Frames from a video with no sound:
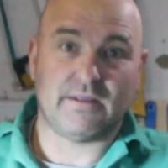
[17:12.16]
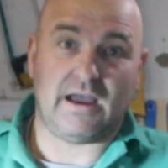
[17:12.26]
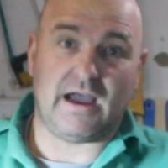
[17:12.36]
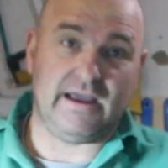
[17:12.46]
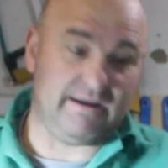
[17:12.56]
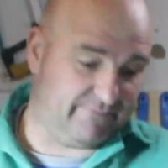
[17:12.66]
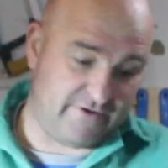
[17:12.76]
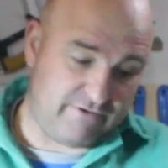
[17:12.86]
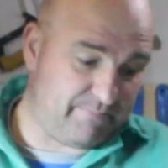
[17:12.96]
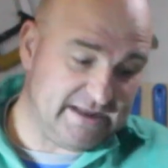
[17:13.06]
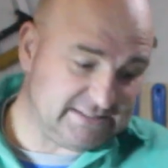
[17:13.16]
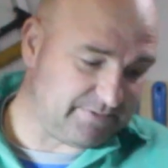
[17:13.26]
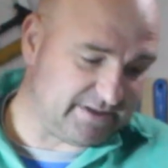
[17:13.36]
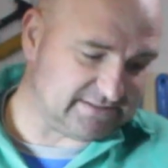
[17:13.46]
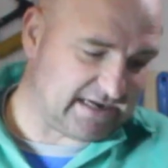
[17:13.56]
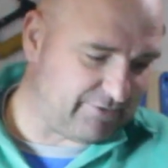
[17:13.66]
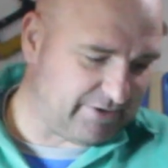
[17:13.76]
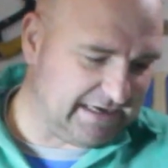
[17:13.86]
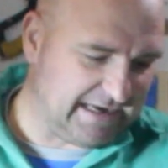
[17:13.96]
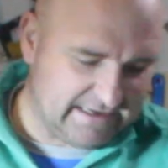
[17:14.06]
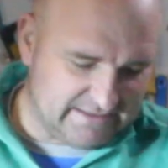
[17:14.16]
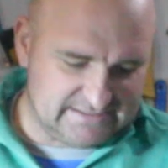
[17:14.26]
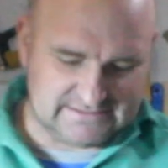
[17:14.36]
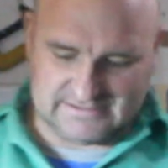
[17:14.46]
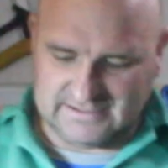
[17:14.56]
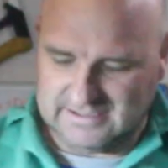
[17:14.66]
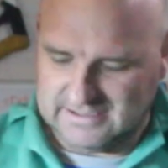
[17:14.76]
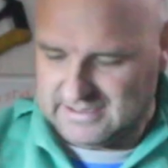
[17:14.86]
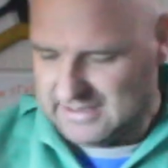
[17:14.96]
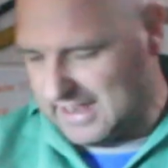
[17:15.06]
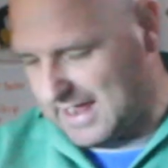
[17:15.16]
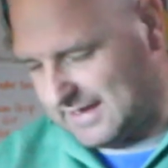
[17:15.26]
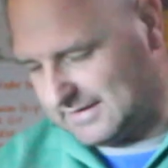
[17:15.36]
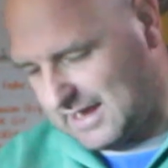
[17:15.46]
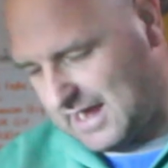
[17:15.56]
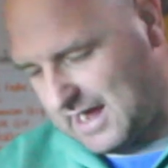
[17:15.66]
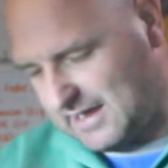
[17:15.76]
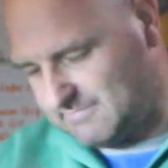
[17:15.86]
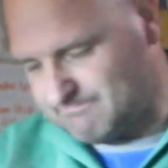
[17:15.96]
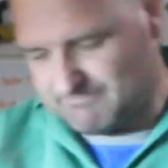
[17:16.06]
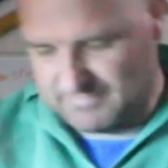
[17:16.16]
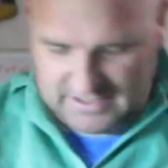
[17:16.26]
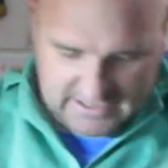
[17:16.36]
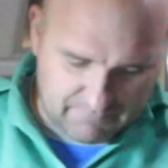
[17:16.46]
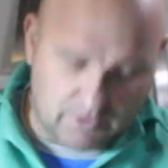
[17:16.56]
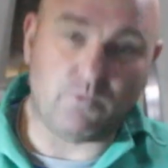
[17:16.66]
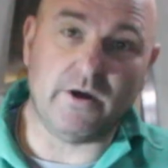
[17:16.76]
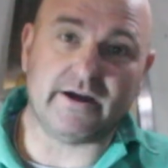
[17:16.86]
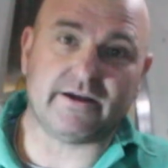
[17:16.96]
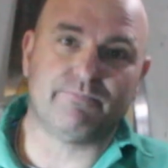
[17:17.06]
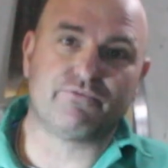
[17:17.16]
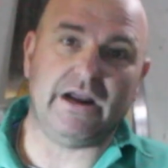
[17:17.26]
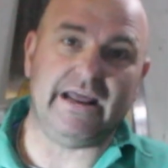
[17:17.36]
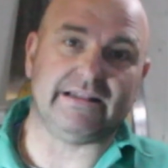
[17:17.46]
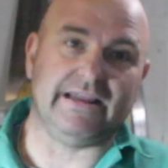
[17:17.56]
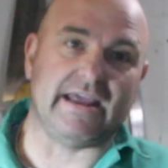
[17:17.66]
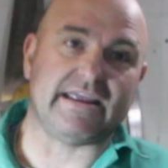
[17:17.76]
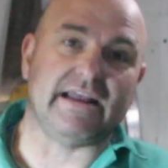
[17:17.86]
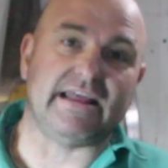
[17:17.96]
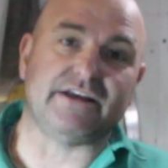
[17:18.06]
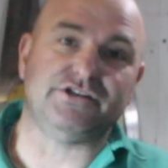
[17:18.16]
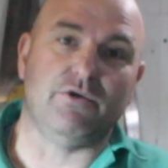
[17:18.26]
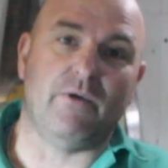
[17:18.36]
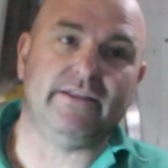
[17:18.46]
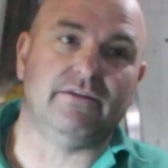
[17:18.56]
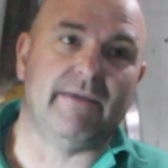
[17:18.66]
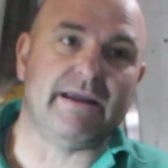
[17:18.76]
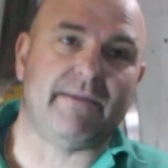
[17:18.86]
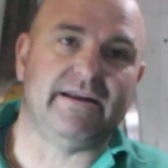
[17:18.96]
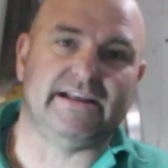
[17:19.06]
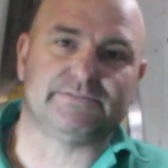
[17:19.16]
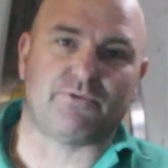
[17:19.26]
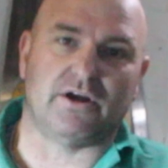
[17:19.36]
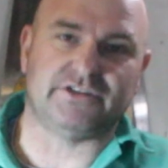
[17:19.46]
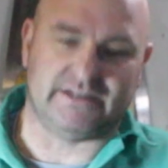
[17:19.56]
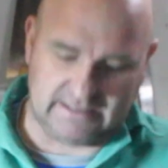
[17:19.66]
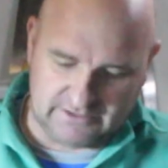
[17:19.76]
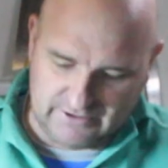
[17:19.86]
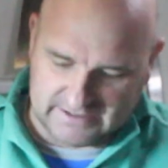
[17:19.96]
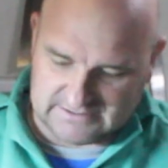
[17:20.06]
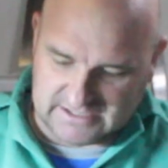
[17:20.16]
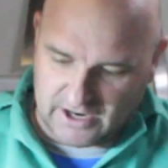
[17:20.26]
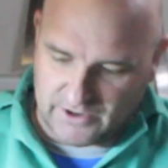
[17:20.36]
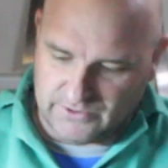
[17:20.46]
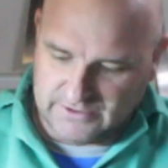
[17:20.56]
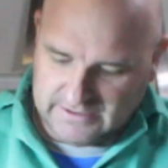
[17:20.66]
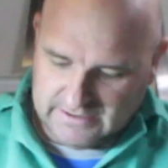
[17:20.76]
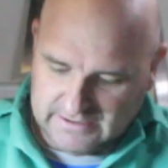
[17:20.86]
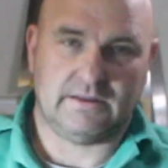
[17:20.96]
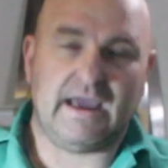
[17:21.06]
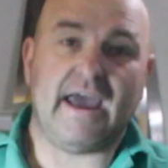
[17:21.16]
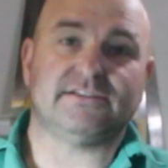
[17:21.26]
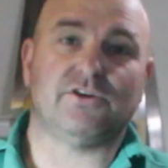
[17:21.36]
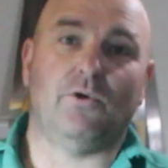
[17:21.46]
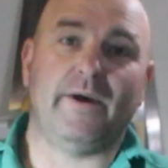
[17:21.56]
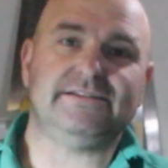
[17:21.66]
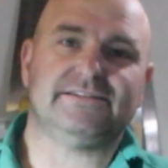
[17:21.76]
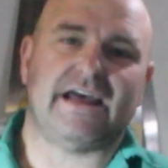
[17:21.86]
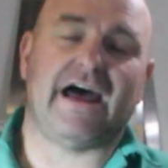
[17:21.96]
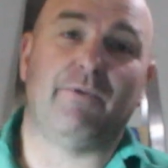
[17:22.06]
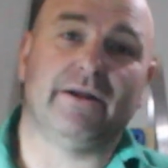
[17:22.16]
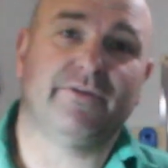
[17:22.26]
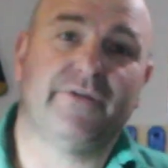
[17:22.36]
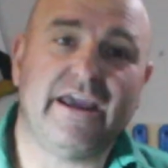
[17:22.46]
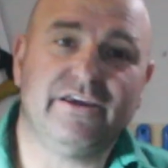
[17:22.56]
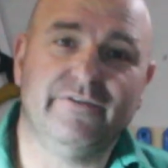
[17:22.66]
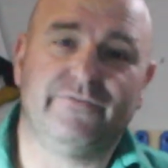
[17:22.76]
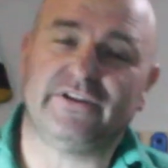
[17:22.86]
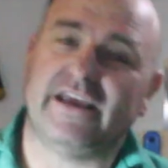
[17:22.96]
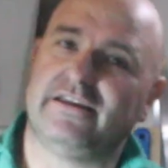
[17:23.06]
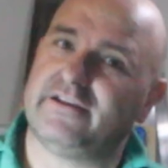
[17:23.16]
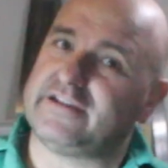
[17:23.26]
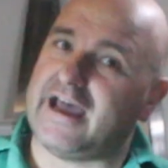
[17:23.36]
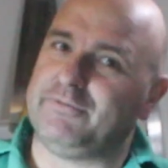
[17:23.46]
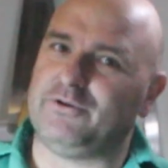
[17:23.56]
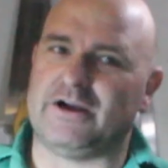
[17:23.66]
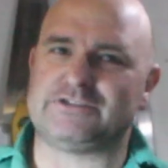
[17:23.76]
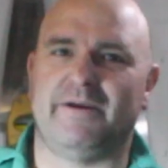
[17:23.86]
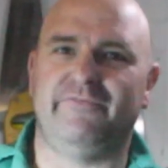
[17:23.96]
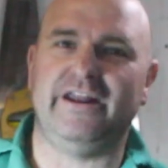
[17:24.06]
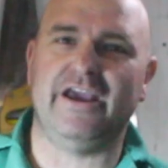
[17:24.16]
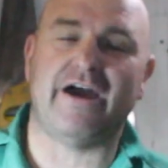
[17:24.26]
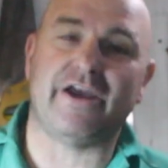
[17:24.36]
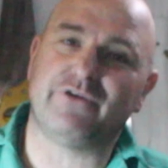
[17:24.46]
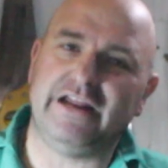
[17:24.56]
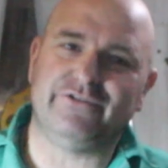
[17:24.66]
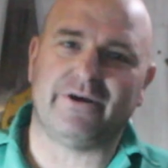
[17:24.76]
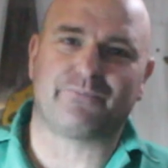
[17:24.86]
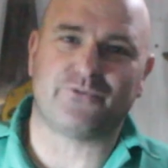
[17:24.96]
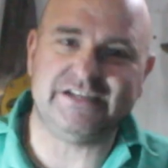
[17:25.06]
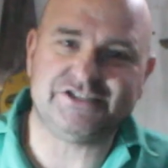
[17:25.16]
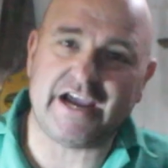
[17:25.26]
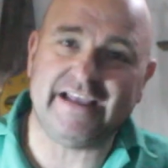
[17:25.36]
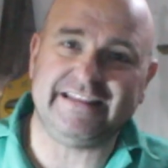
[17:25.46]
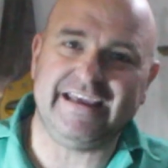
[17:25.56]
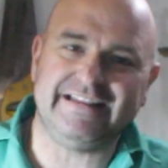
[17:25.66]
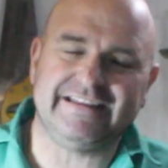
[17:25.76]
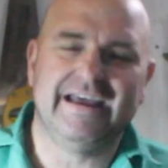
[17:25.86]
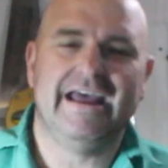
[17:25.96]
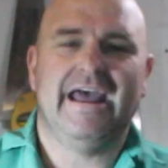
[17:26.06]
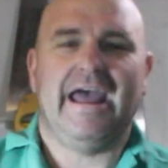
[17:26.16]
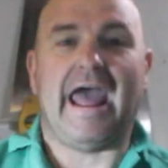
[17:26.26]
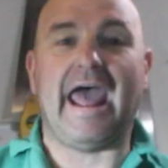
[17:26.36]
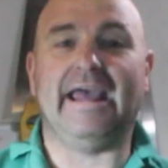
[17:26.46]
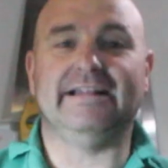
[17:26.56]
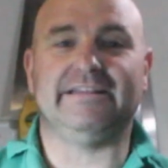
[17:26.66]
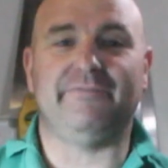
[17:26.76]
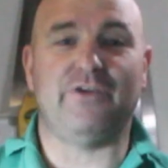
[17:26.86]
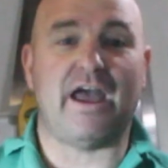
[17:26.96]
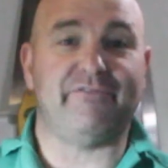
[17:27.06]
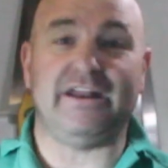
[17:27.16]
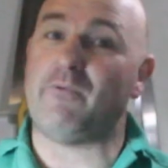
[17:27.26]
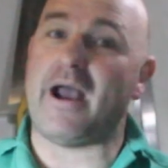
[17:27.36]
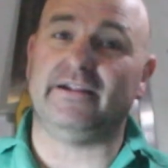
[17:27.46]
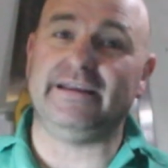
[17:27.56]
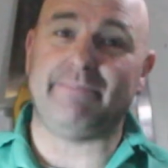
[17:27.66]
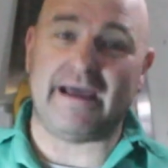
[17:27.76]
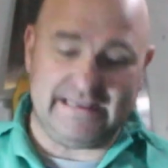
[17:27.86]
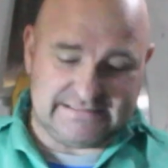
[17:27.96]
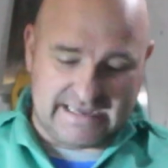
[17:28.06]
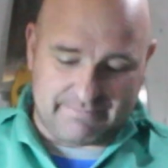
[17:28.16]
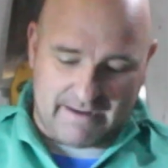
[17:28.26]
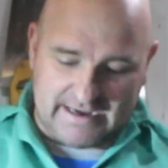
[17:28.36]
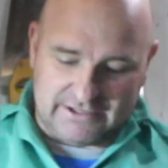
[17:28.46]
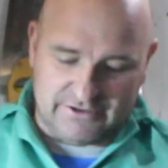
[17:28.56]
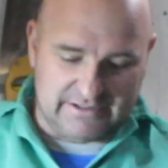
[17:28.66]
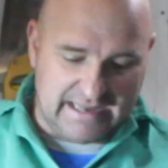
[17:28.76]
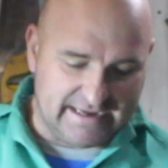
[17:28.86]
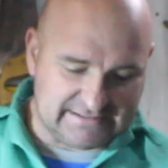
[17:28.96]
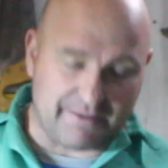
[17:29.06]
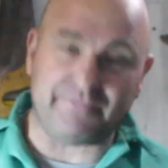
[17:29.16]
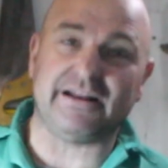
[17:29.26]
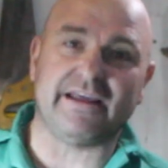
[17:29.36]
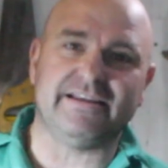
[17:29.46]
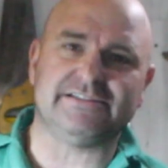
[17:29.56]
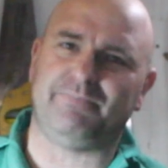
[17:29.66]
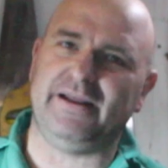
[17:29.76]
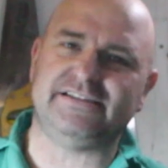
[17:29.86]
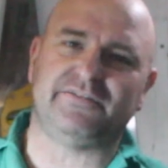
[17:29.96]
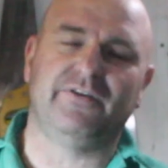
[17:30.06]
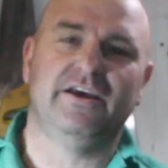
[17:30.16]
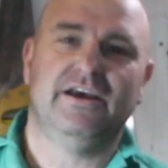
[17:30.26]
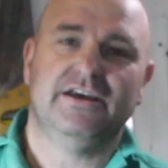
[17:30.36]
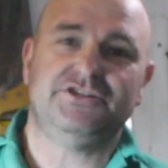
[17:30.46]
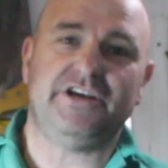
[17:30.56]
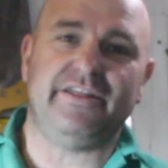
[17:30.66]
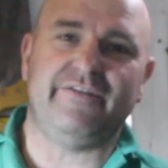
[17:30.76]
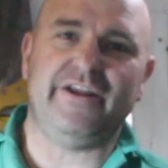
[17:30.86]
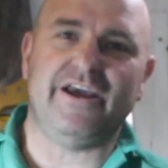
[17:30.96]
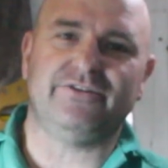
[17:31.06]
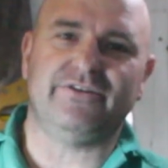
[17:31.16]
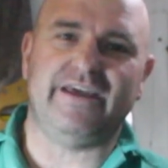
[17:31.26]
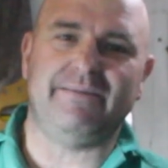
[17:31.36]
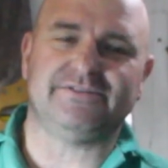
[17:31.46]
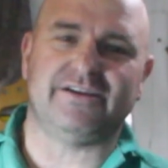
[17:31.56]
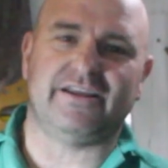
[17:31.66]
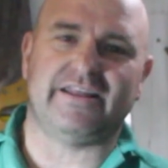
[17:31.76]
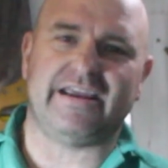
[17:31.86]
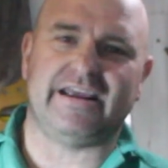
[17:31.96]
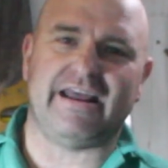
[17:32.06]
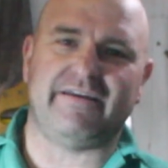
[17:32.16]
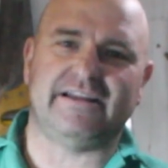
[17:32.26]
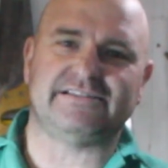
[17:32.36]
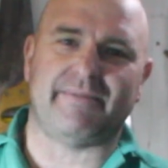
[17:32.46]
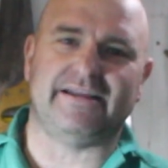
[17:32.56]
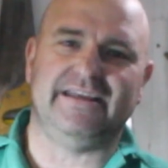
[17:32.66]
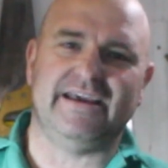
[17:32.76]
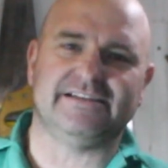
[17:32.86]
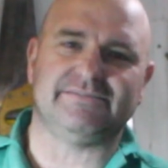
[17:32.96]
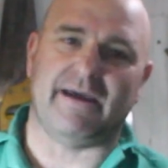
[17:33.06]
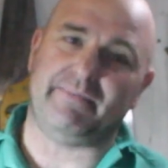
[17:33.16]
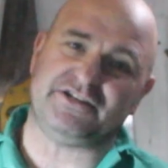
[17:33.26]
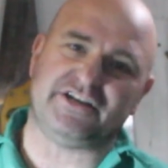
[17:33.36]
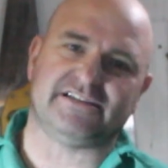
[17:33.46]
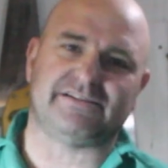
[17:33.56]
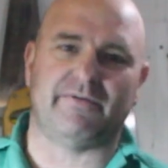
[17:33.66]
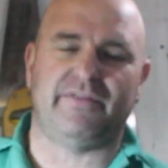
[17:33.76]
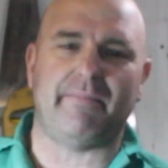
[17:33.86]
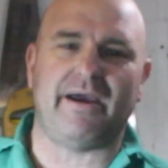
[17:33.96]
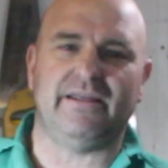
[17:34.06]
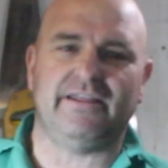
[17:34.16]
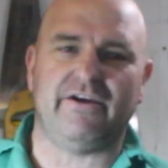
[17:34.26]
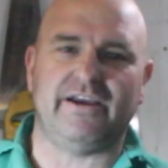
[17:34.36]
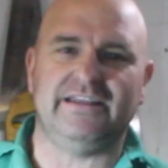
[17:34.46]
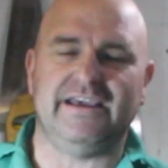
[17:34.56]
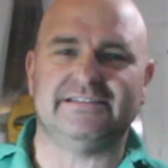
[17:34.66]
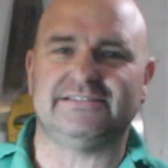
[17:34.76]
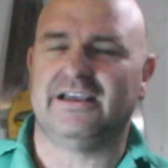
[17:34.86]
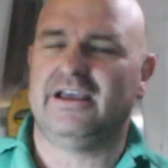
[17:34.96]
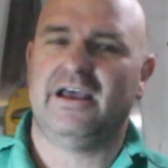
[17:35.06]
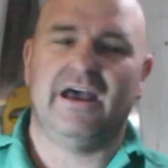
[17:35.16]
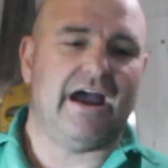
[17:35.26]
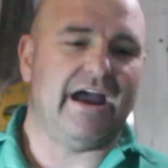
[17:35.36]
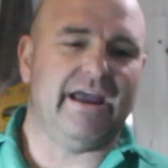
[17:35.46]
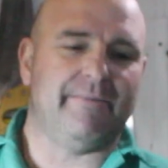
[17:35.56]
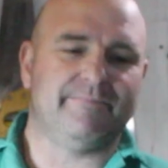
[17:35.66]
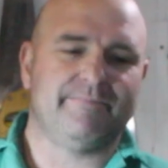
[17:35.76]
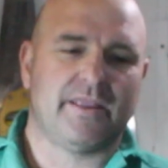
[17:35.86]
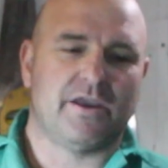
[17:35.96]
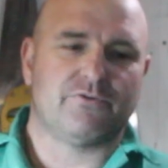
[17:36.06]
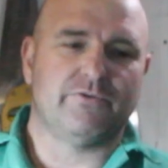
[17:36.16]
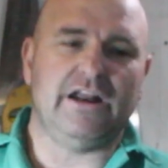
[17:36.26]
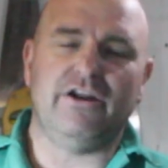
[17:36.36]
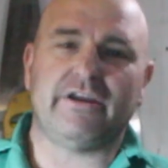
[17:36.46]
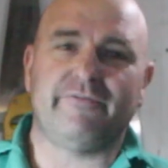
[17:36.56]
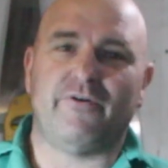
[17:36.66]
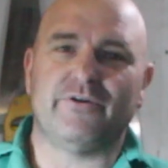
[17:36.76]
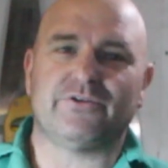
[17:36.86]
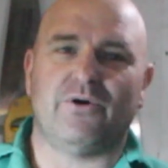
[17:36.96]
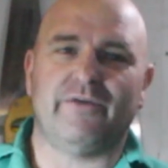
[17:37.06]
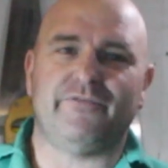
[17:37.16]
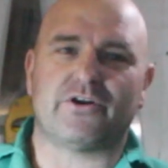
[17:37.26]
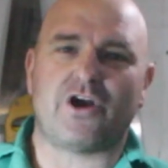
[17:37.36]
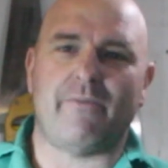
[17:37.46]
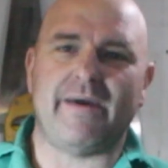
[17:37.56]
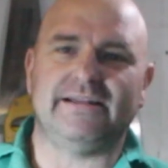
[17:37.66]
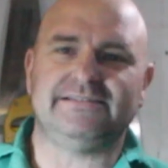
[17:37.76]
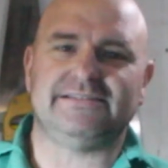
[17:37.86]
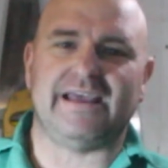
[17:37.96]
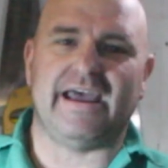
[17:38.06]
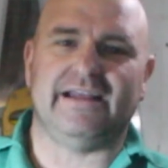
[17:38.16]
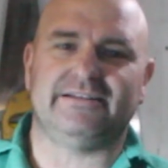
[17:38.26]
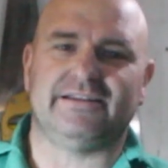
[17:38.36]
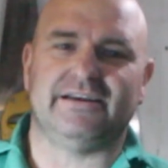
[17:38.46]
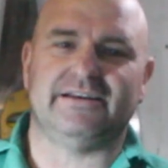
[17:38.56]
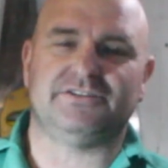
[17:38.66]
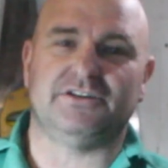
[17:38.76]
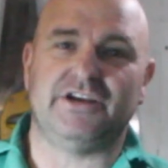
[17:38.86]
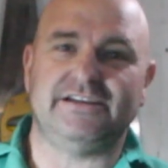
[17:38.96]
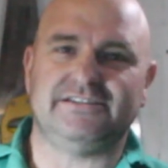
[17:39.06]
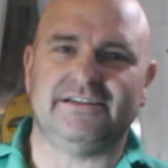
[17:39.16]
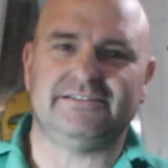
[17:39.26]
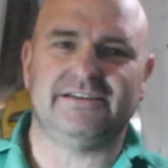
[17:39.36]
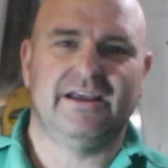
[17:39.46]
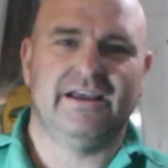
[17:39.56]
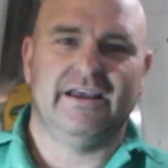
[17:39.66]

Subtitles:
I am very pleased with this. I really like this, and I think it will work brilliantly. I can't actually wait to make my next project and do it. So as always, I want to thank you for taking the time to watch my video. I really do appreciate it. And if you have any welding buddies that you'd like something like this, please share the video to them so that they can get some ideas, maybe share some of their ideas. I am really looking forward to all of your comments and suggestions.